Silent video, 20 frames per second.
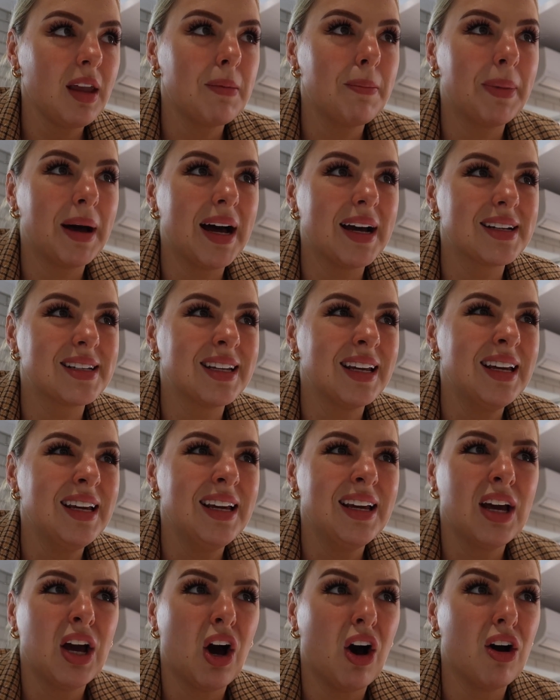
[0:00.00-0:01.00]
But
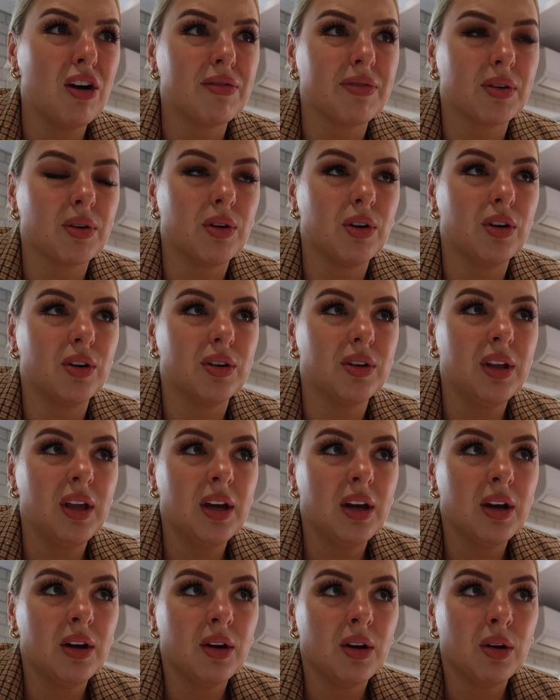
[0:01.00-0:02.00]
overall,
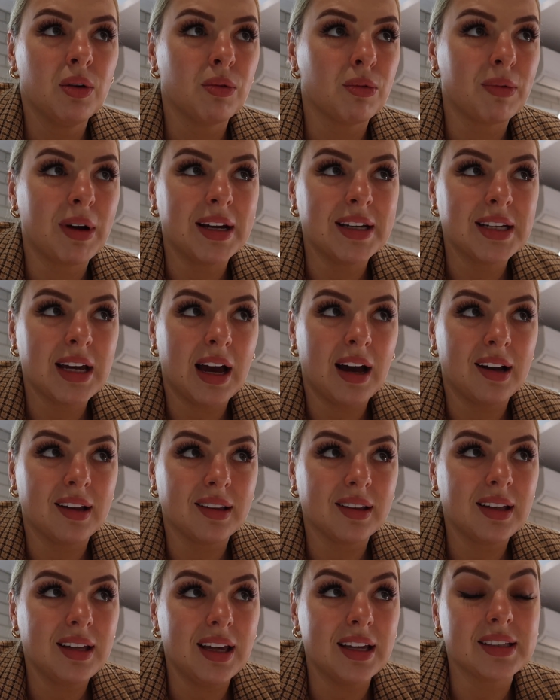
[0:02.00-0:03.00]

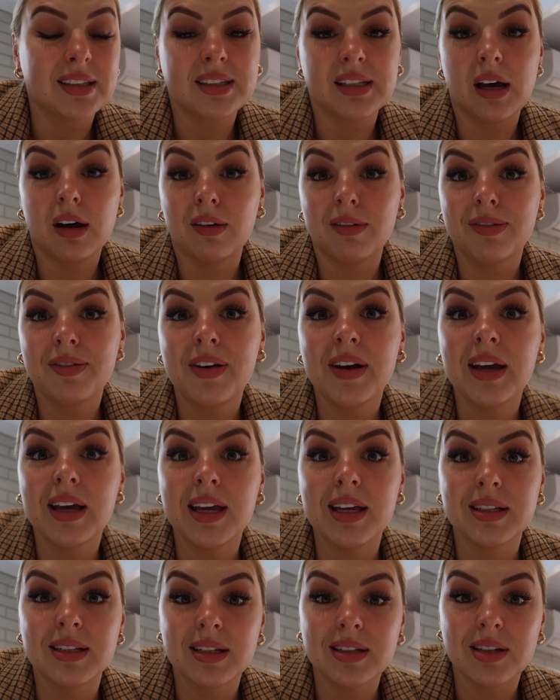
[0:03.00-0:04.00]
retail itself
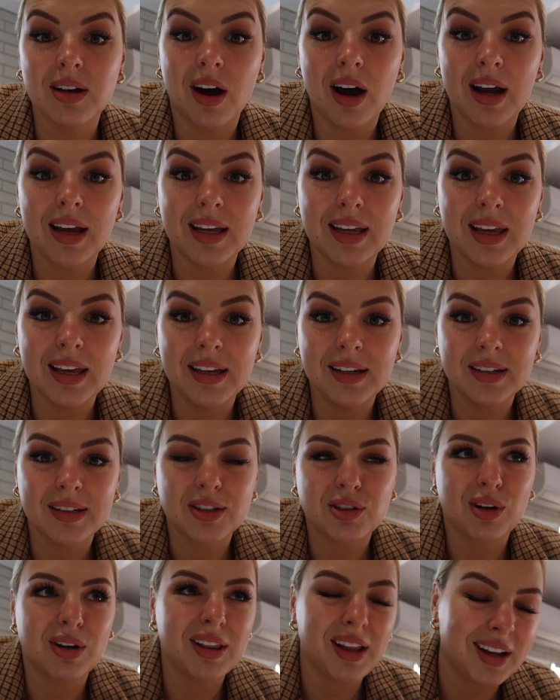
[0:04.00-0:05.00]
is a dying
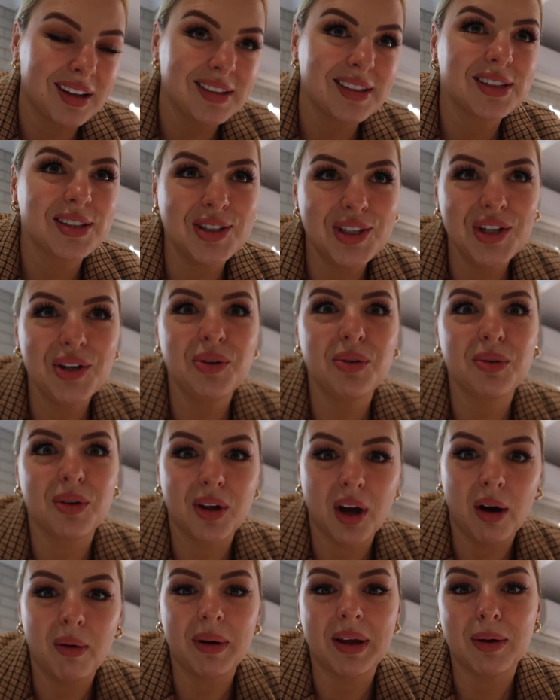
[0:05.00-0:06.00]
industry. Like, it's still
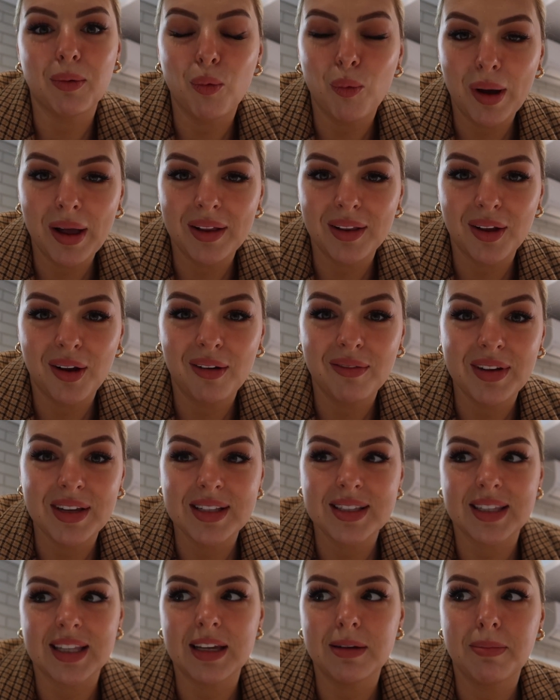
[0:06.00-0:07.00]
going well,
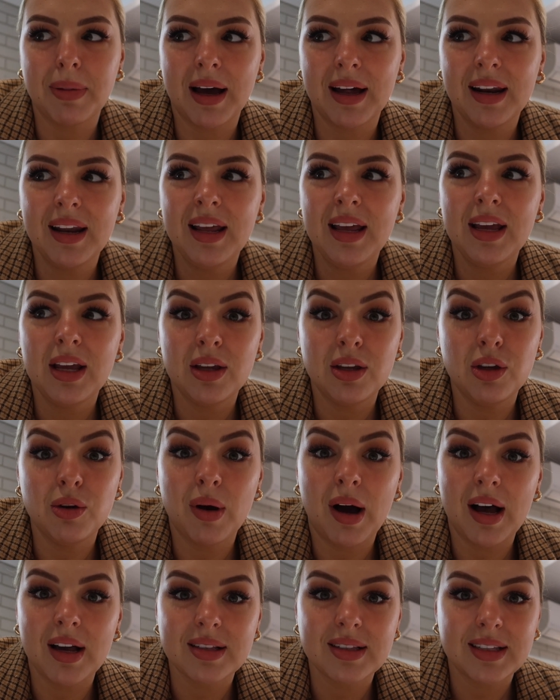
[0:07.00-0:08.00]
obviously, but you
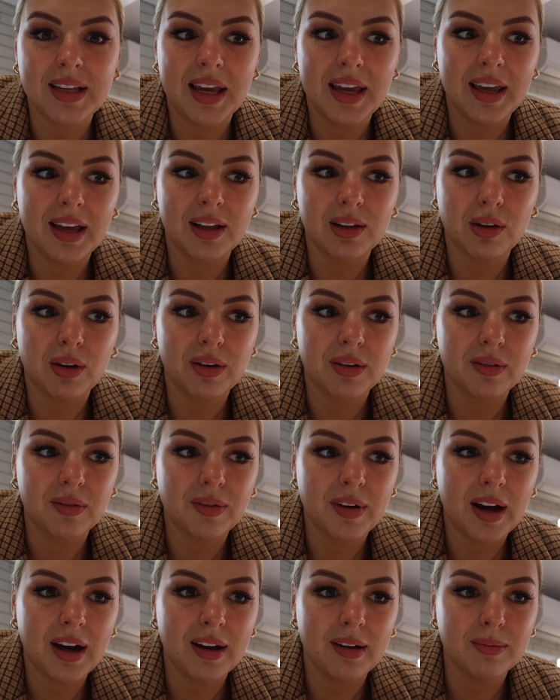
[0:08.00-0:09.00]
are seeing a lot of
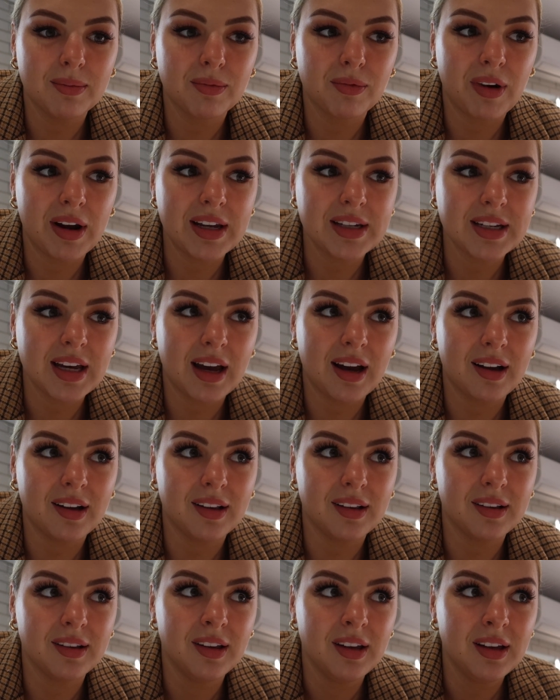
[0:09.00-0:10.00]

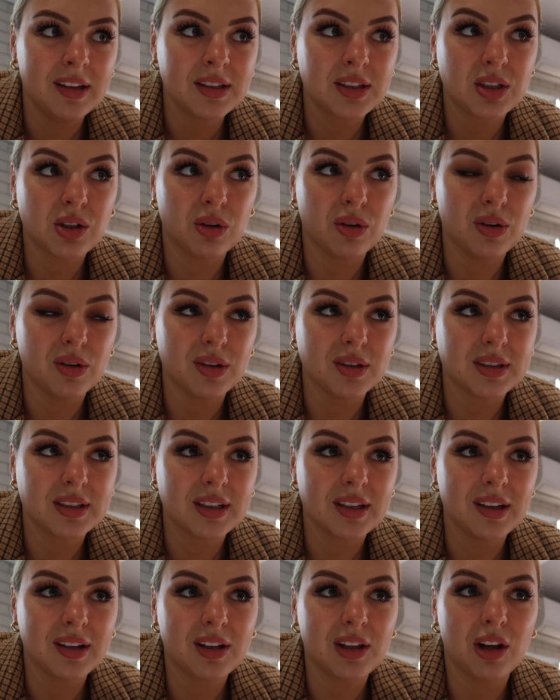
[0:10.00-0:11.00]
retail stores
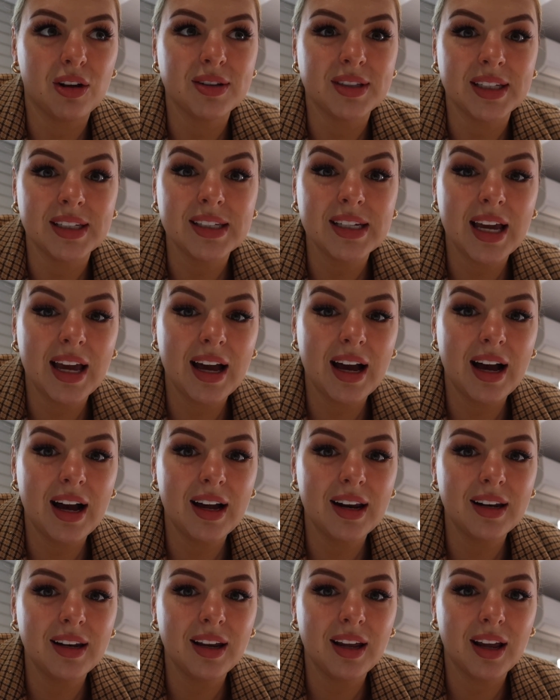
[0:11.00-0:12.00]
closing
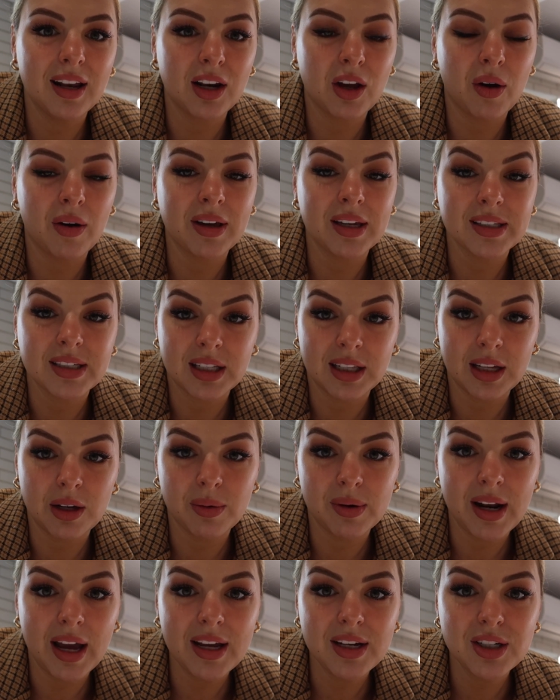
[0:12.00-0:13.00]
down and going into
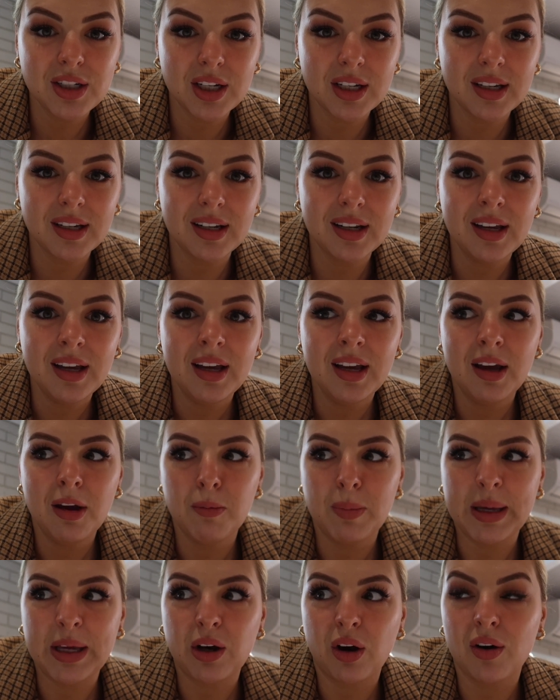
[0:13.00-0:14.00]
liquidation
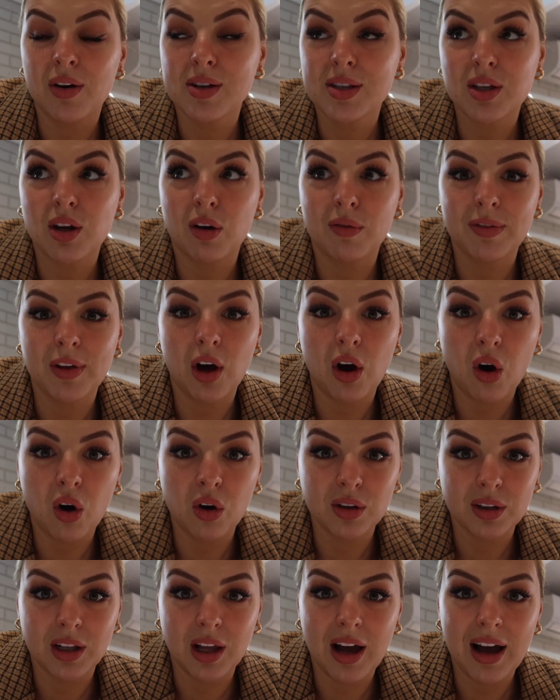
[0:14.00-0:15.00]
because of the
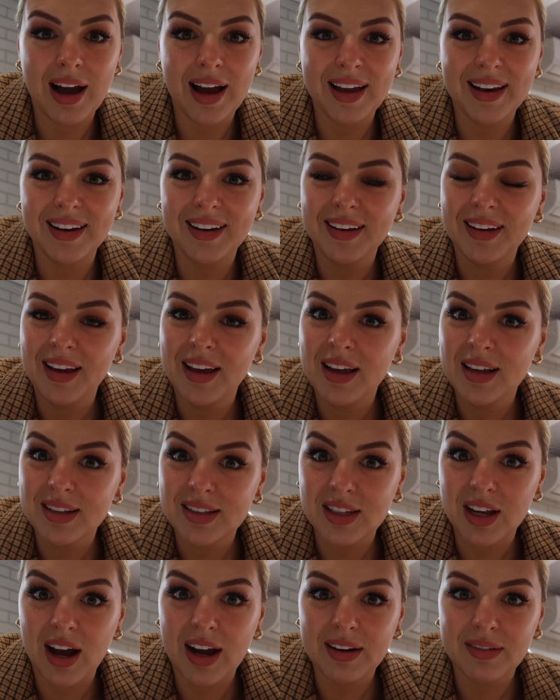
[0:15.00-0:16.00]
online
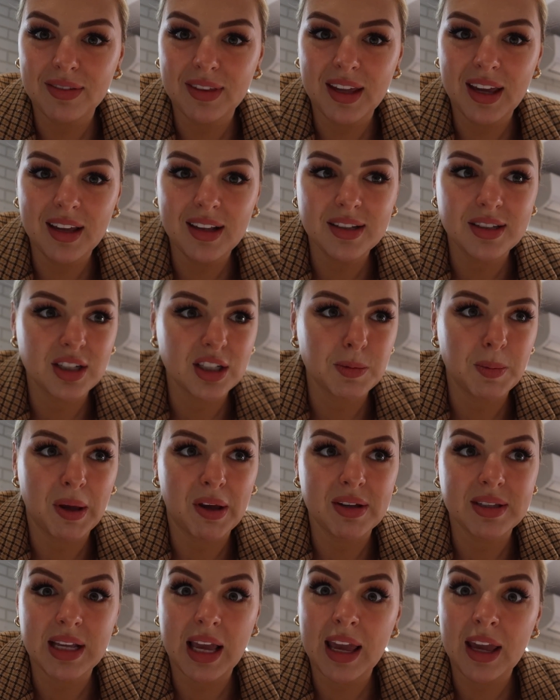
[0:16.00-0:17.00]
side of things, just
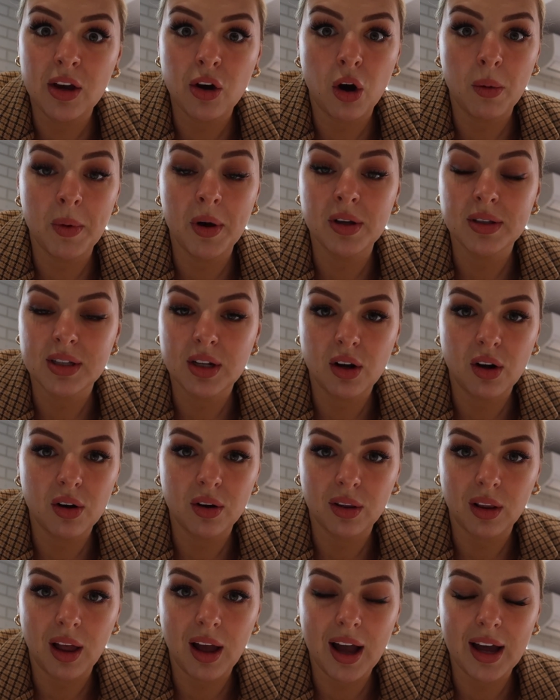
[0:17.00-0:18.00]
because e-commerce and
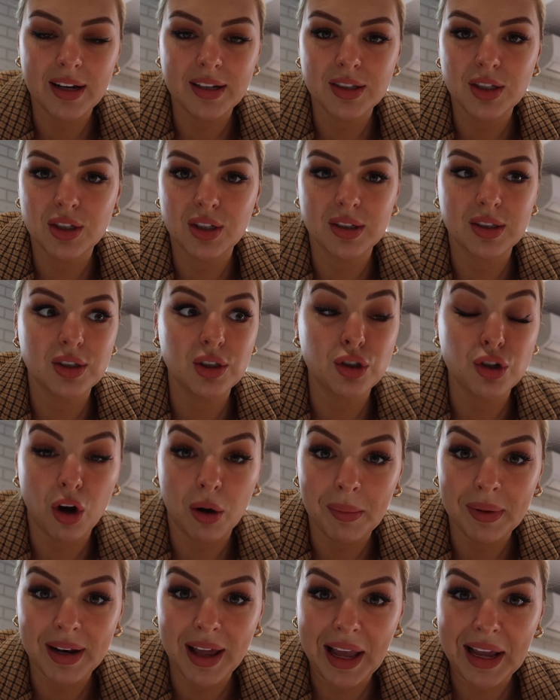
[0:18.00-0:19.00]
online is just
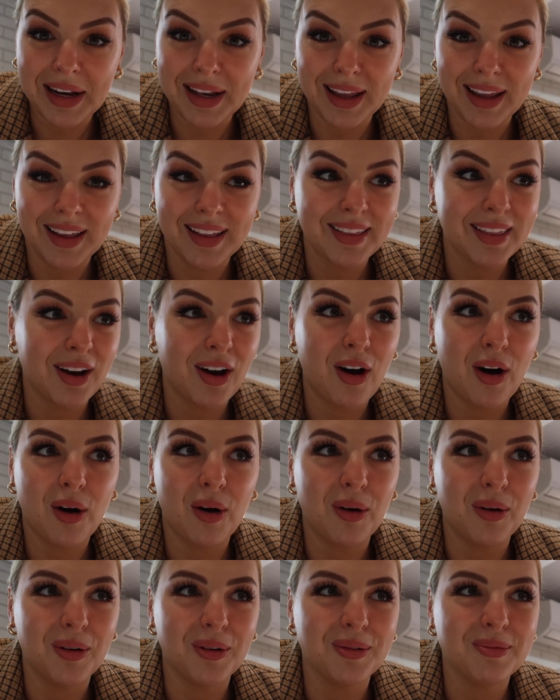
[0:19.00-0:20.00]
dominating the
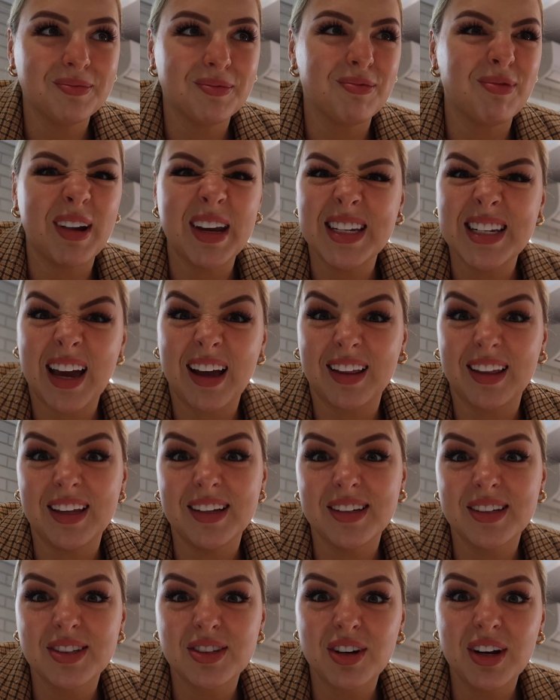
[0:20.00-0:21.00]
whole retail
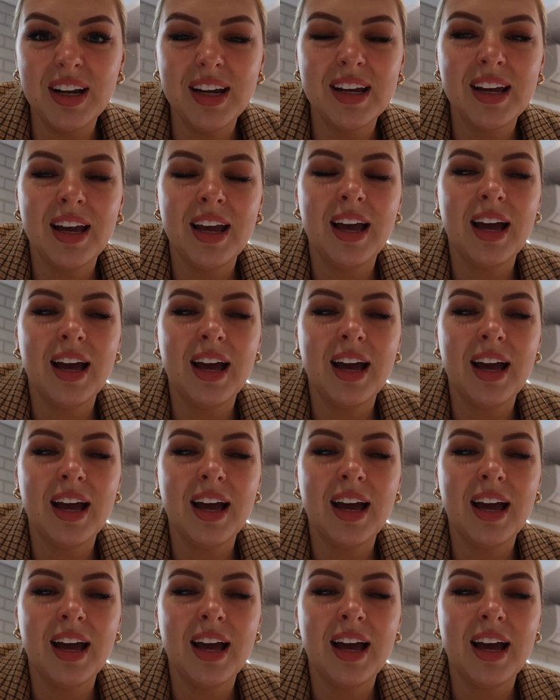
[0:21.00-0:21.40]
industry.